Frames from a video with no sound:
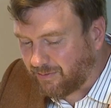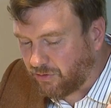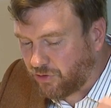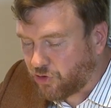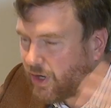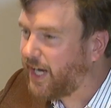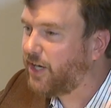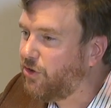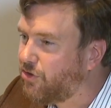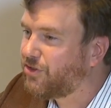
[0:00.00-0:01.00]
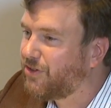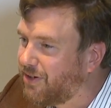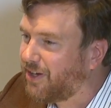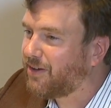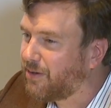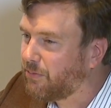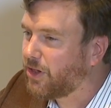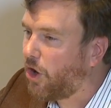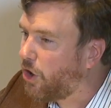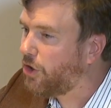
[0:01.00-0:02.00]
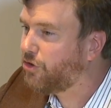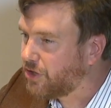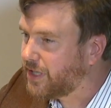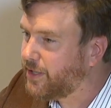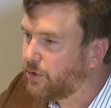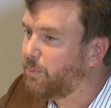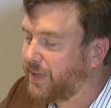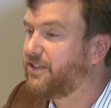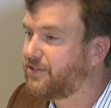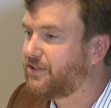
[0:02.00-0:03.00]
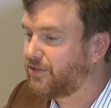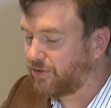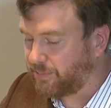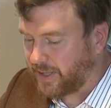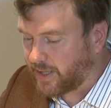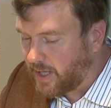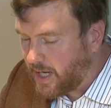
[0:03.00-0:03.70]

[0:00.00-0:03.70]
strange, large legal beast, so to speak.